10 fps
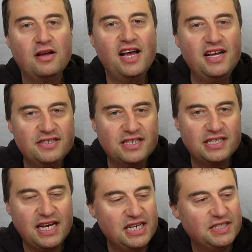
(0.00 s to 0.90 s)
In
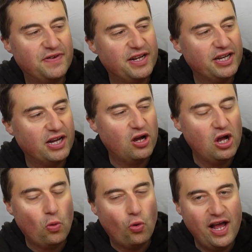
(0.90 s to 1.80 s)
today's video,
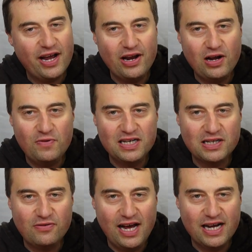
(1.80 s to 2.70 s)
we're going to
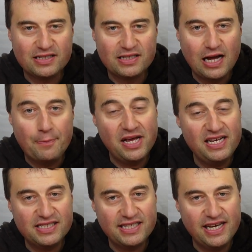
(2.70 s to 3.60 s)
resurrect a
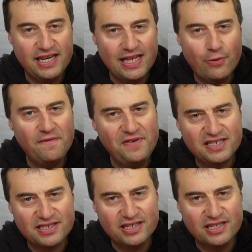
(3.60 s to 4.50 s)
PC that we
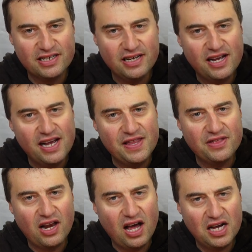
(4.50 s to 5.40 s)
visited in
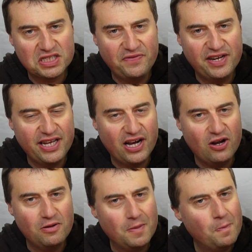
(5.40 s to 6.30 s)
the last
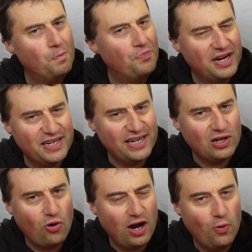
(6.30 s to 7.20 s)
video, but it
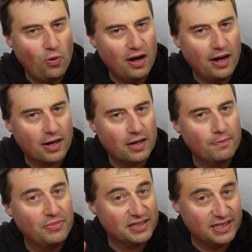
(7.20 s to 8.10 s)
didn't quite work.
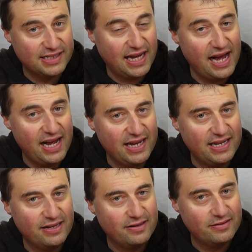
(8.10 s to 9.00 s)
But today,